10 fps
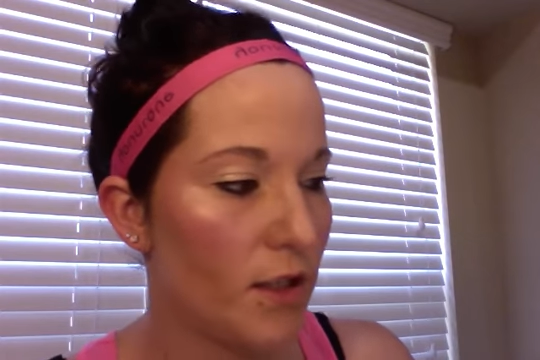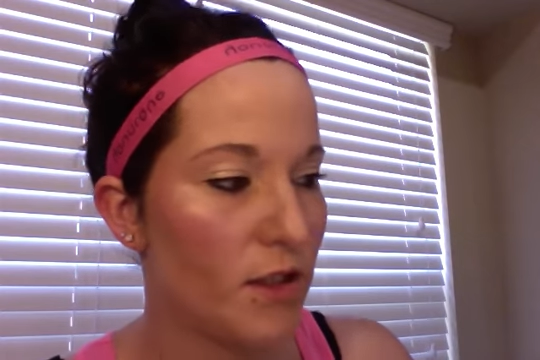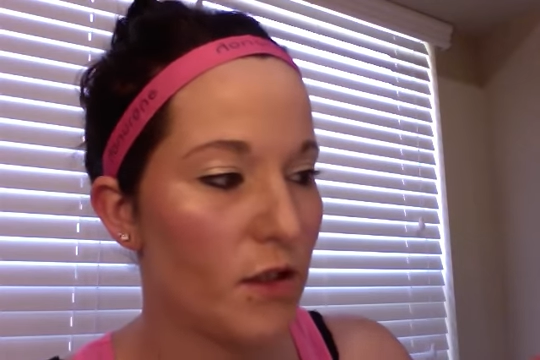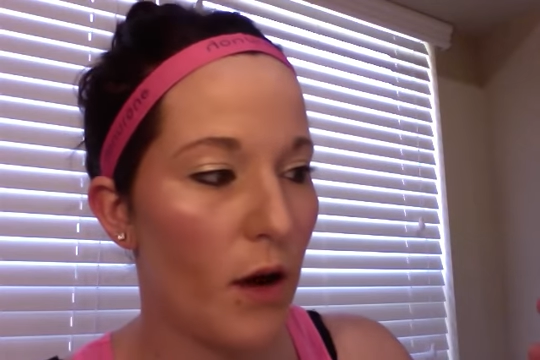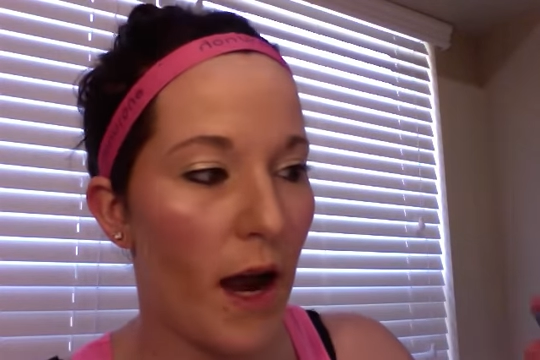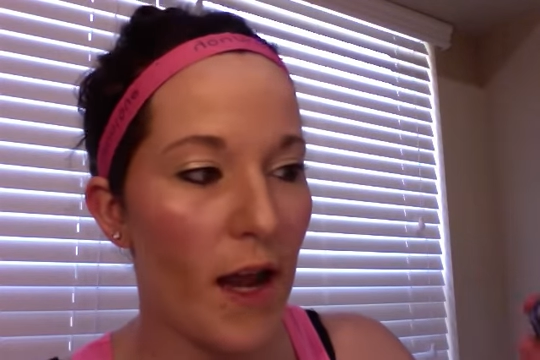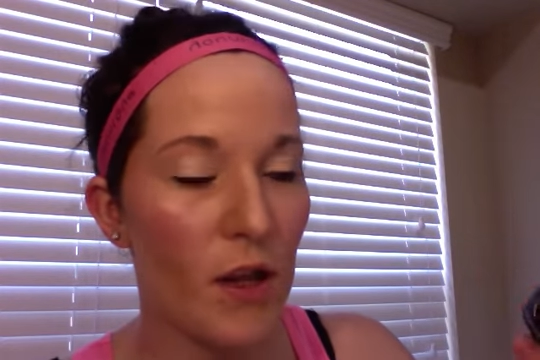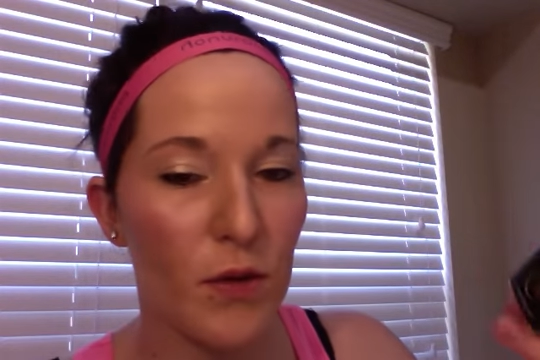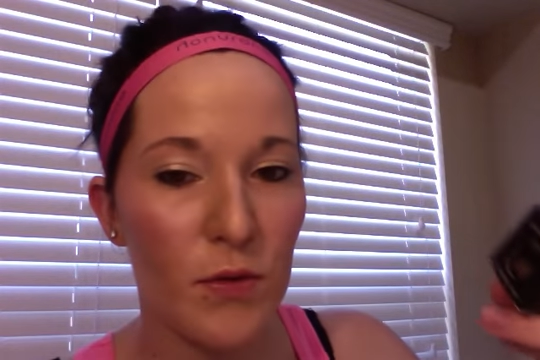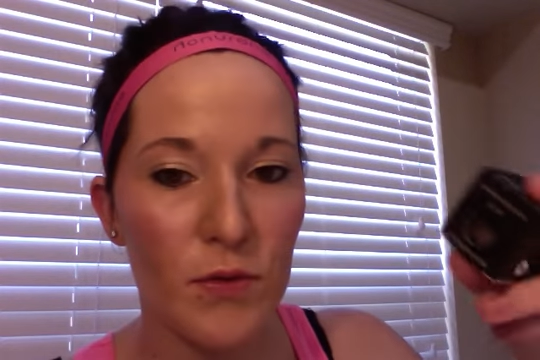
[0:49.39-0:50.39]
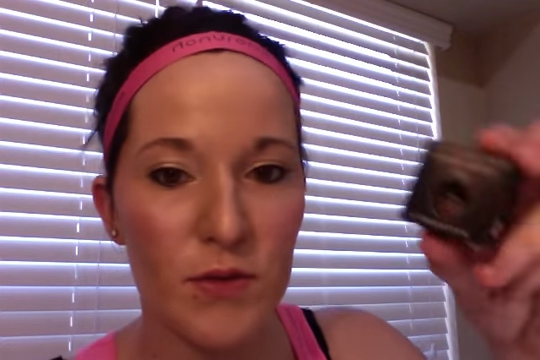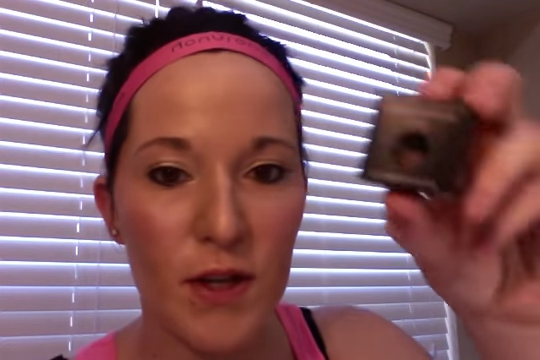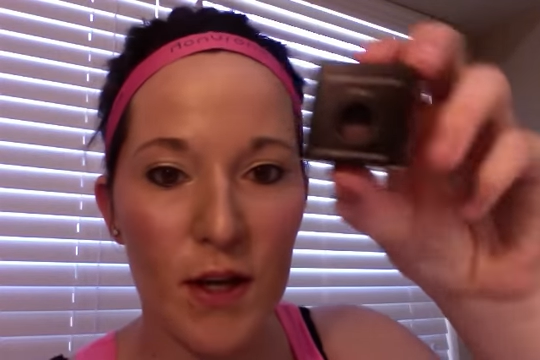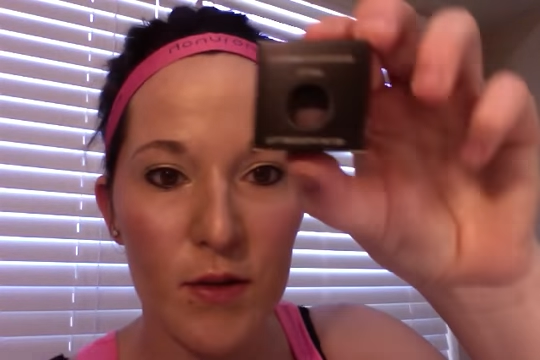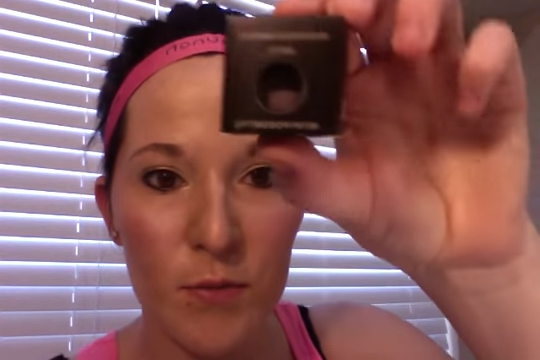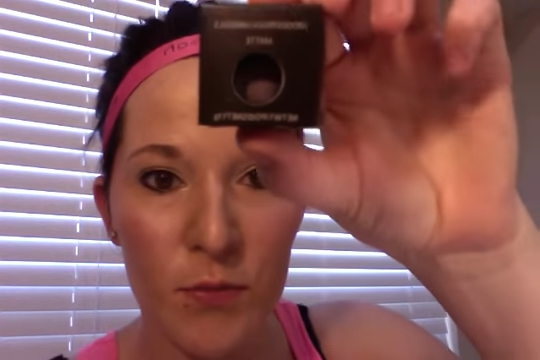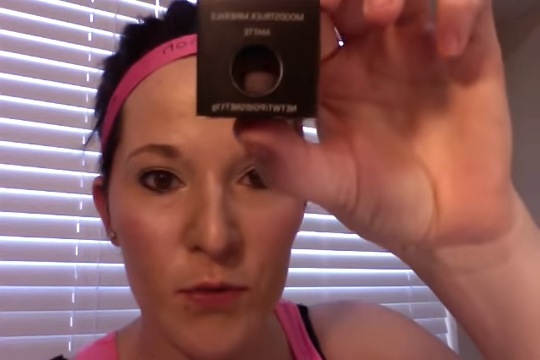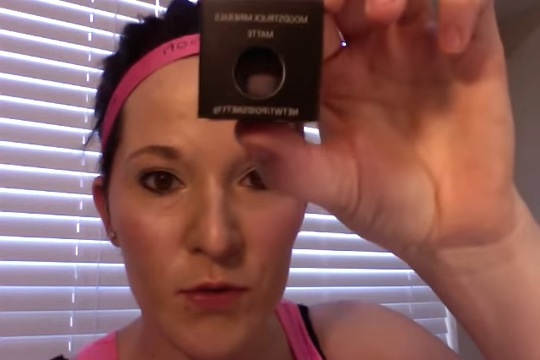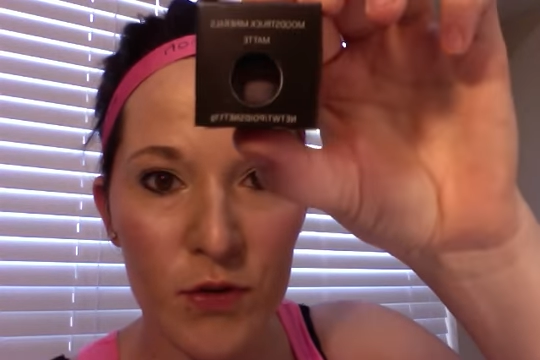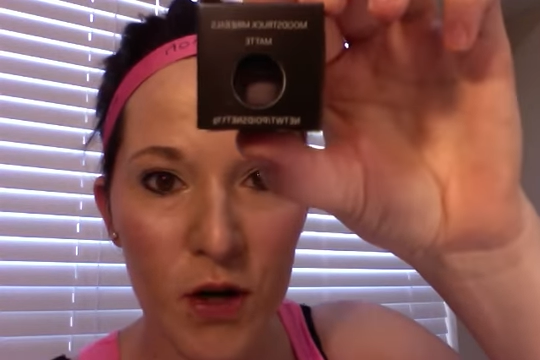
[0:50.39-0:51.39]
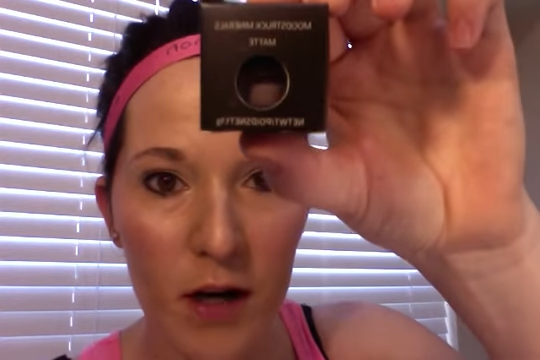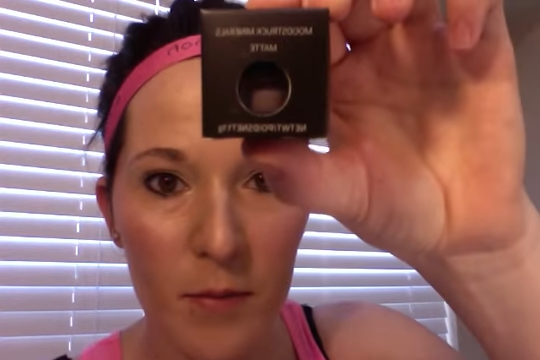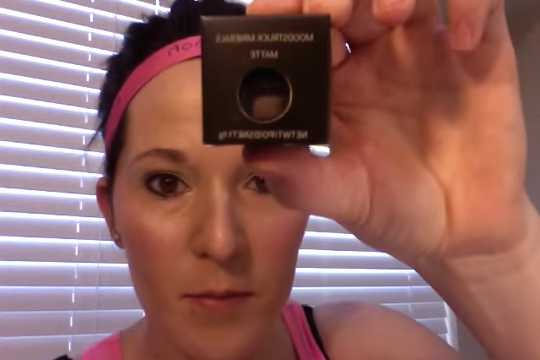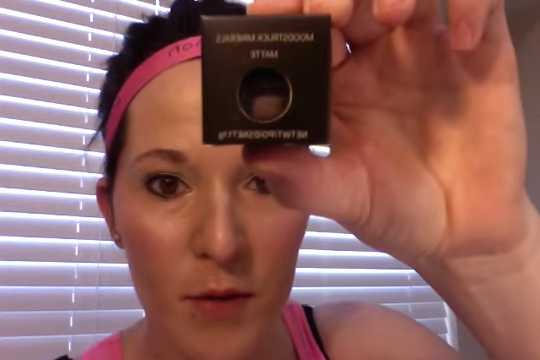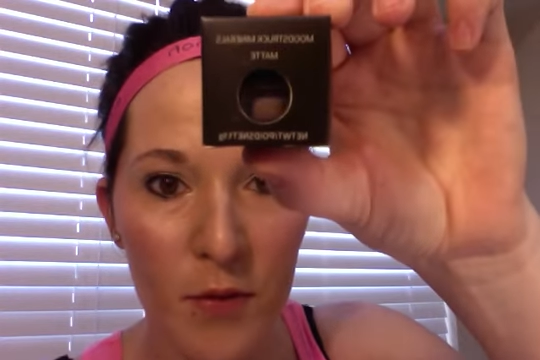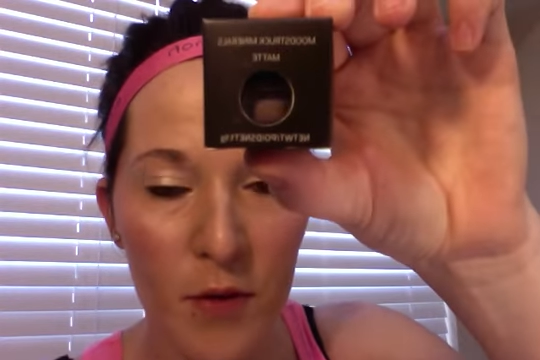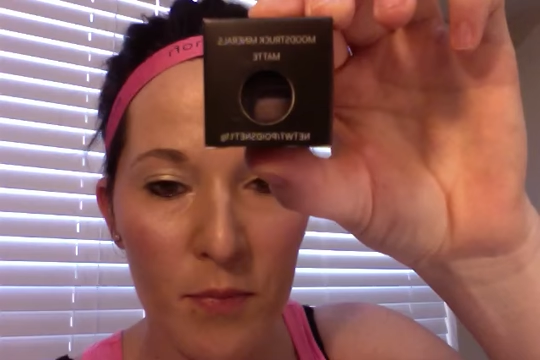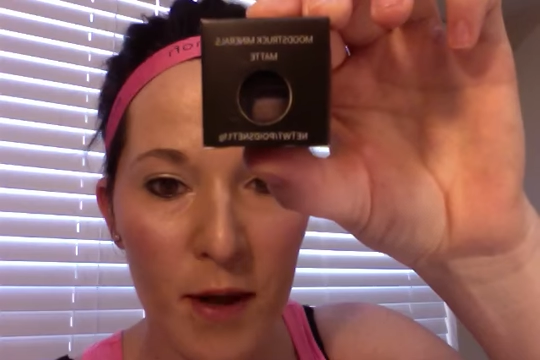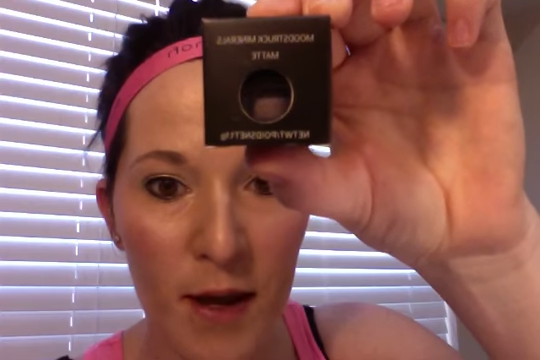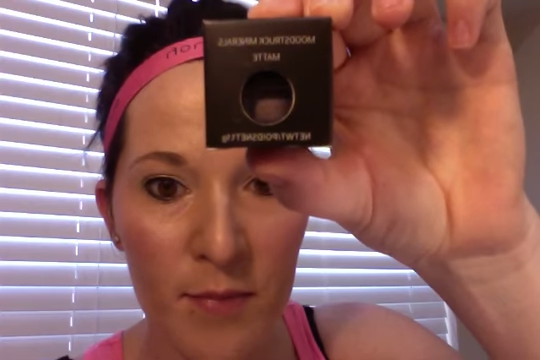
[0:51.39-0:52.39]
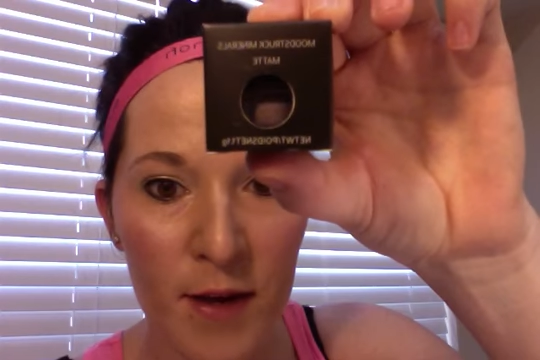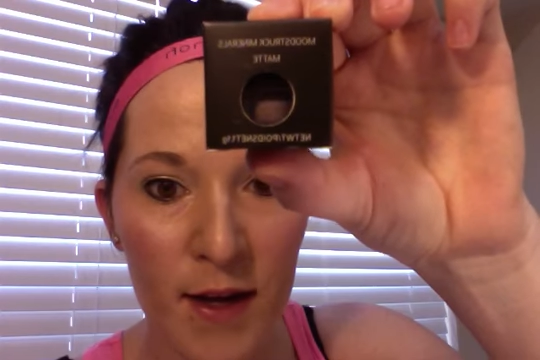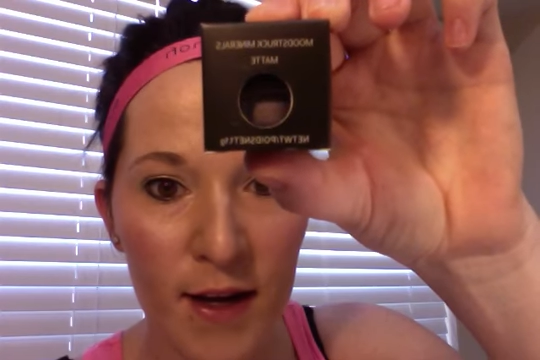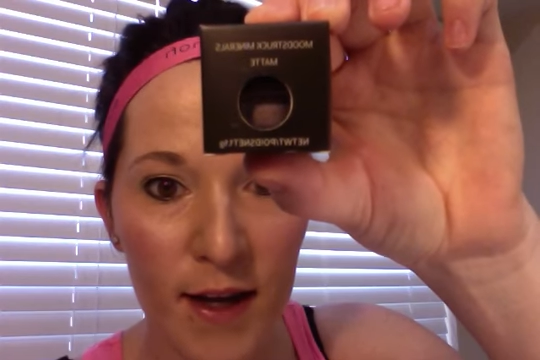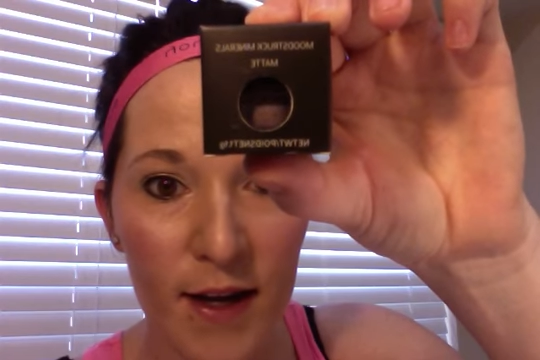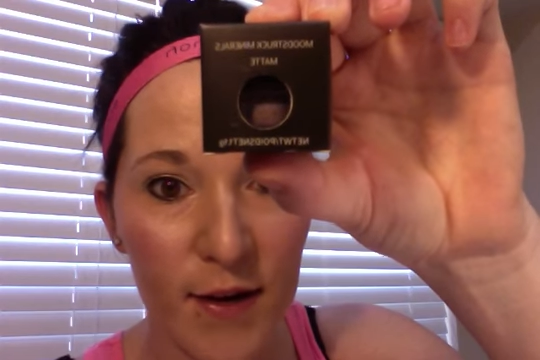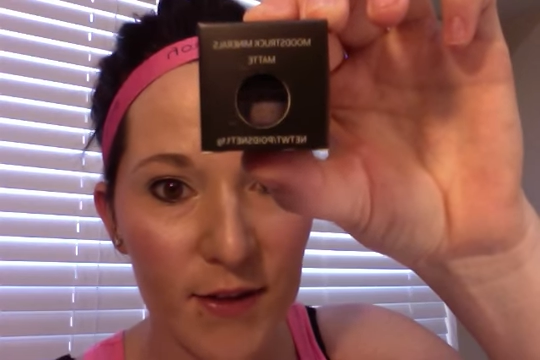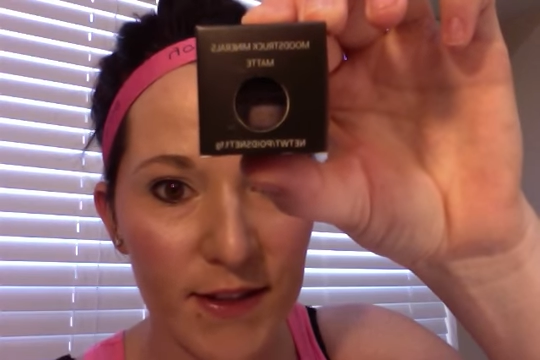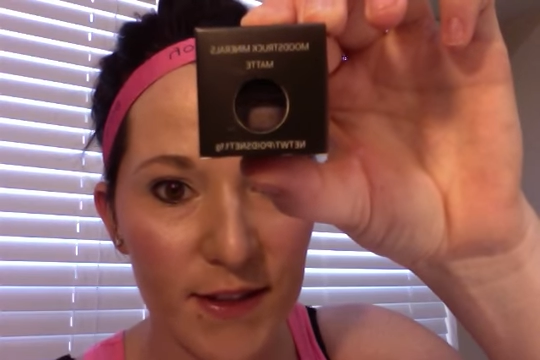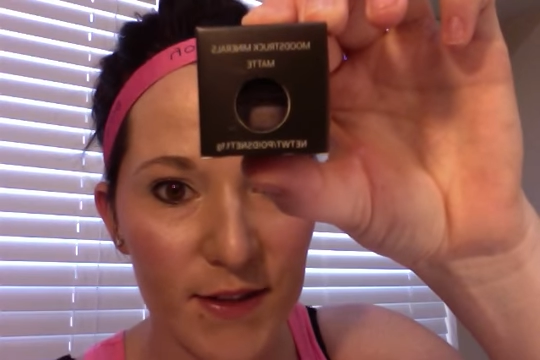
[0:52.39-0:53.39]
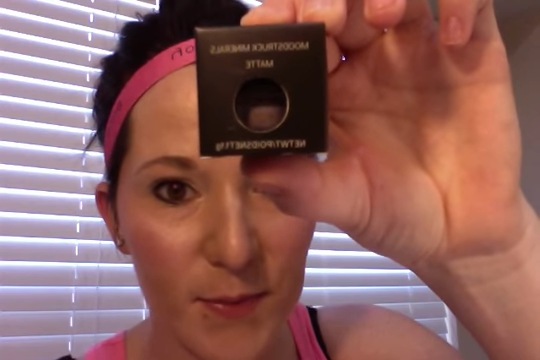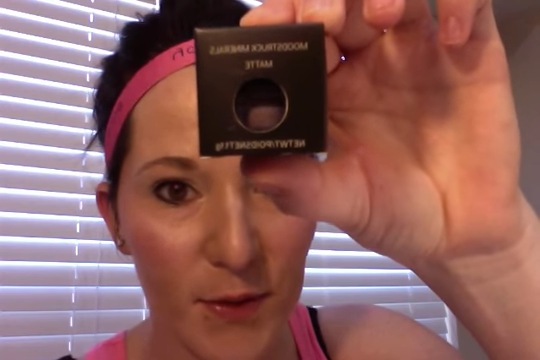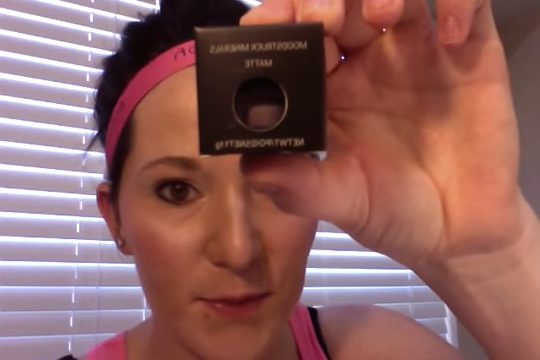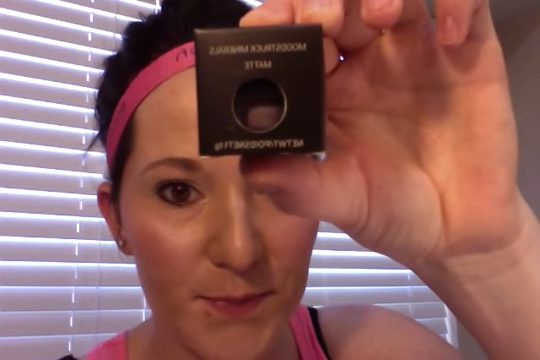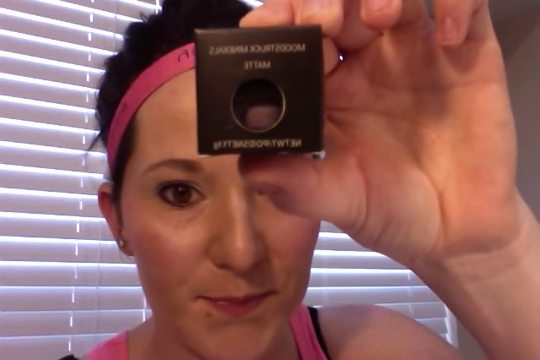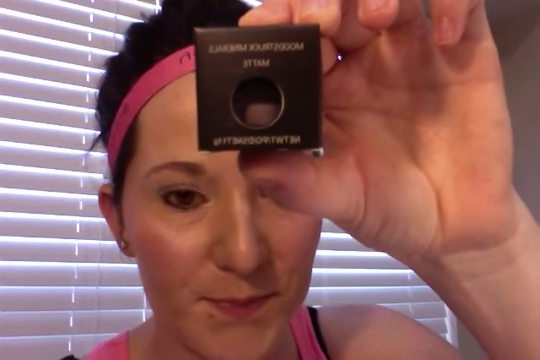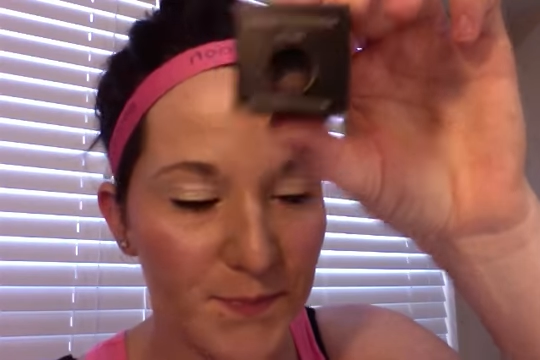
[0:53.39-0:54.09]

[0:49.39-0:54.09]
So I use Moodstruck Mineral Pigment in Irresistible.